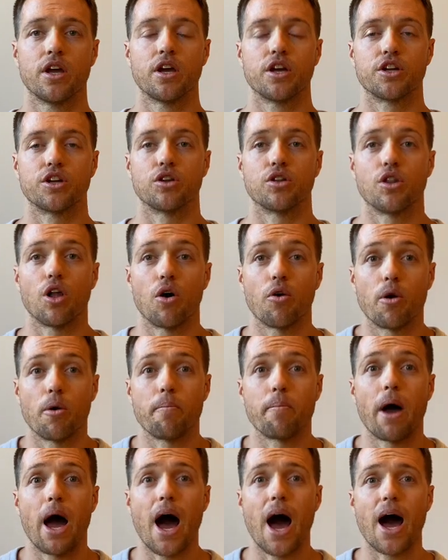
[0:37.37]
Your lower
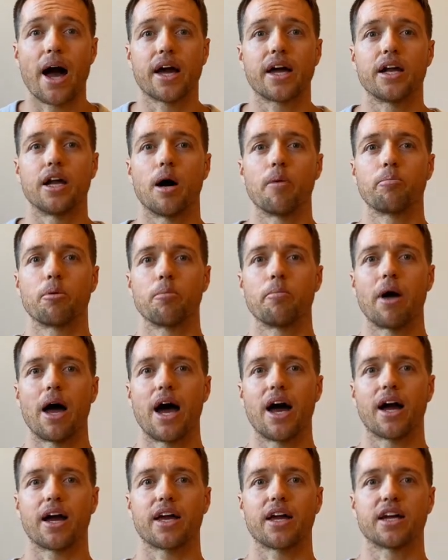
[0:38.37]
back and upper
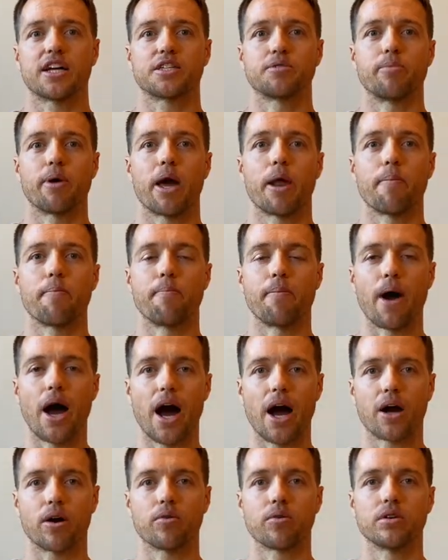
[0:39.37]
back expand
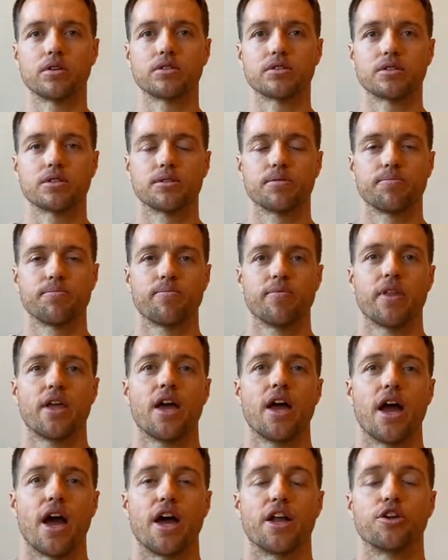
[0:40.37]
backwards,
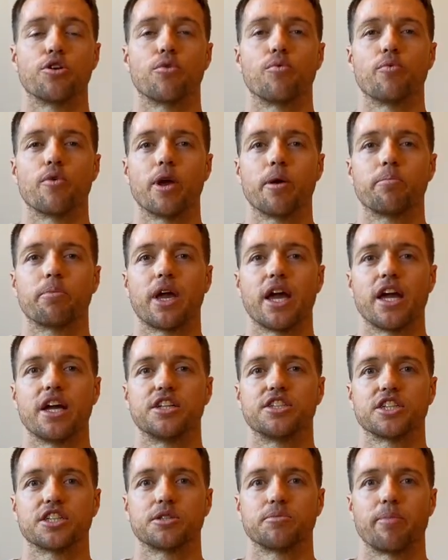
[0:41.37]
and your rib cage
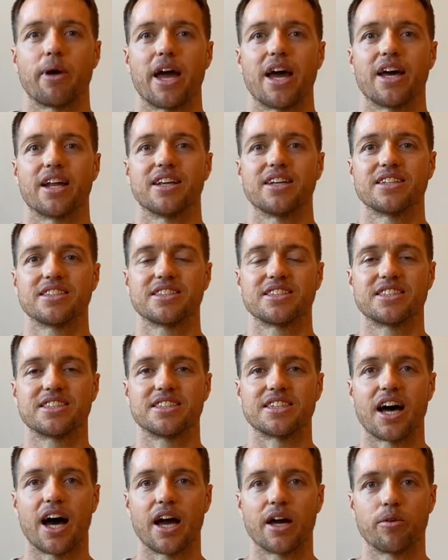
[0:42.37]
expand
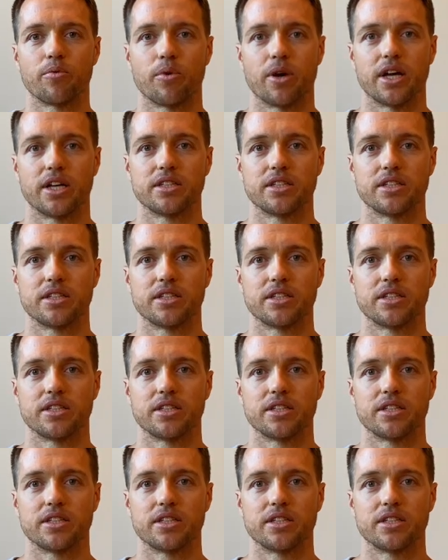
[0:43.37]
sideways.